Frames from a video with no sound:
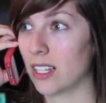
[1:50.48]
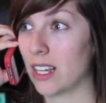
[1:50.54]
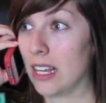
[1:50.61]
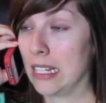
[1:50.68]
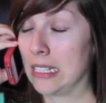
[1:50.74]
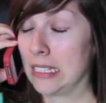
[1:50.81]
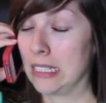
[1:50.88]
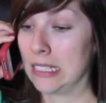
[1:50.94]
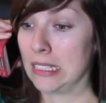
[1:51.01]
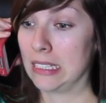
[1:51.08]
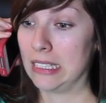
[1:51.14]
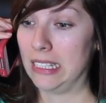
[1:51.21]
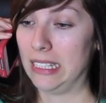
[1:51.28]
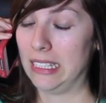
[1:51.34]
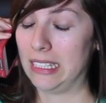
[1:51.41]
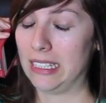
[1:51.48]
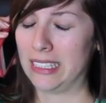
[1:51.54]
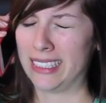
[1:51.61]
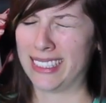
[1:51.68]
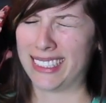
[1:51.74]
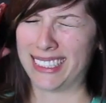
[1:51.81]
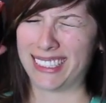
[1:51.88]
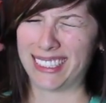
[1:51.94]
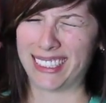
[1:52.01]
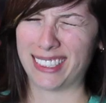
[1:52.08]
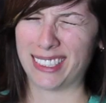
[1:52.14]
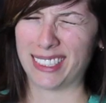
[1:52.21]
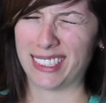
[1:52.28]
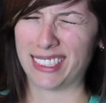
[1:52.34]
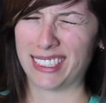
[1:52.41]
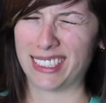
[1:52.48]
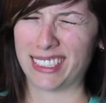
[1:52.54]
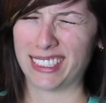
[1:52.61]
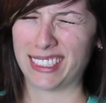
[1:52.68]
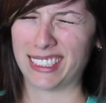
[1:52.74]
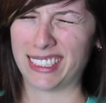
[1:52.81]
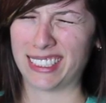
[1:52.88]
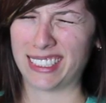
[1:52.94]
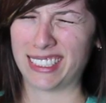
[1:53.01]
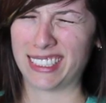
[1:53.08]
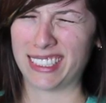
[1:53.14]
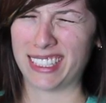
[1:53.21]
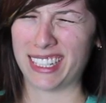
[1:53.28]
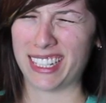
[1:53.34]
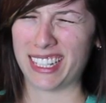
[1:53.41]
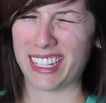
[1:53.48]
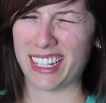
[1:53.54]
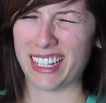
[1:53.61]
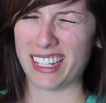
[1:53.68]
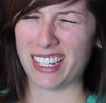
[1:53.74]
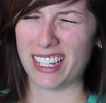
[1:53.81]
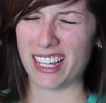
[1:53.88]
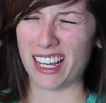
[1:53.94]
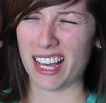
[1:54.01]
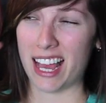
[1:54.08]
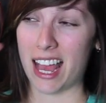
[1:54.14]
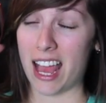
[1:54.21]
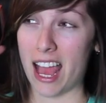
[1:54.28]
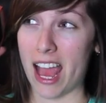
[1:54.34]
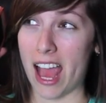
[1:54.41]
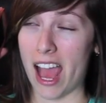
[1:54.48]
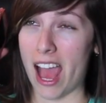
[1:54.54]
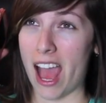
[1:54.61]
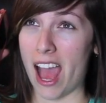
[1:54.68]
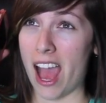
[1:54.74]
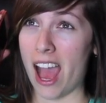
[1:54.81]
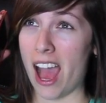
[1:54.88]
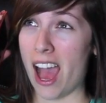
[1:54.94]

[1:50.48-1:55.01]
Nobody speaks.